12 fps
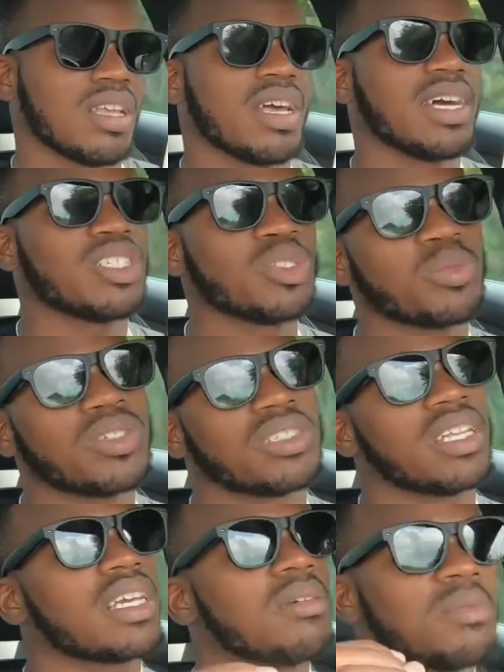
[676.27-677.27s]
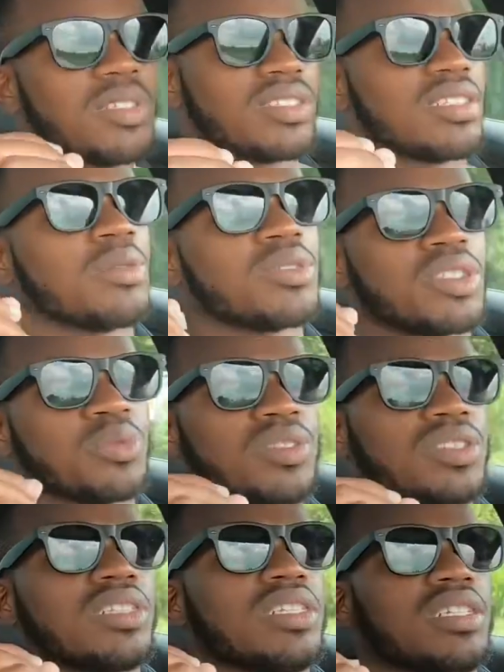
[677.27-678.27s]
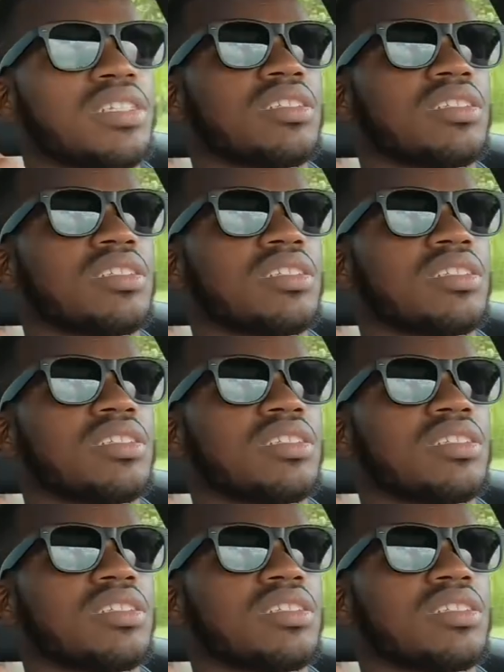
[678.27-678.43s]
I just wish, like I've mentioned, I would just wish the